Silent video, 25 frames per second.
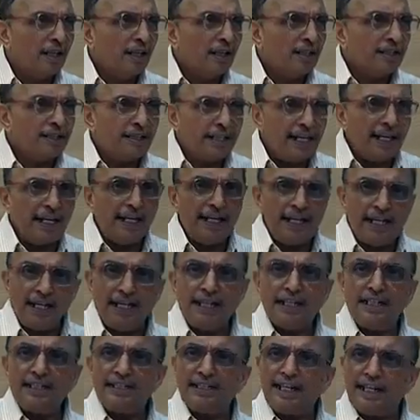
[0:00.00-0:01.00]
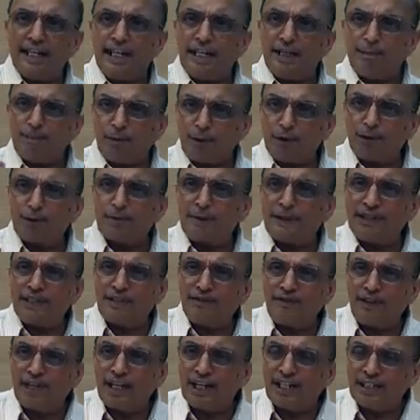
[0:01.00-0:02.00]
C in is an input
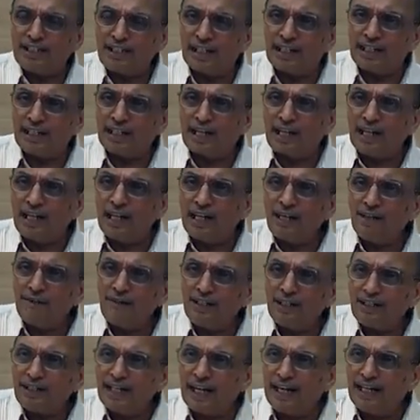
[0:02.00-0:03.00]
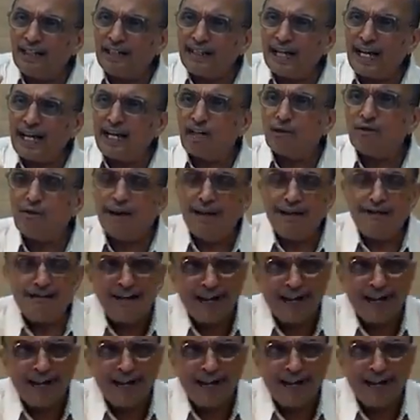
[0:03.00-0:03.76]
specification which can take one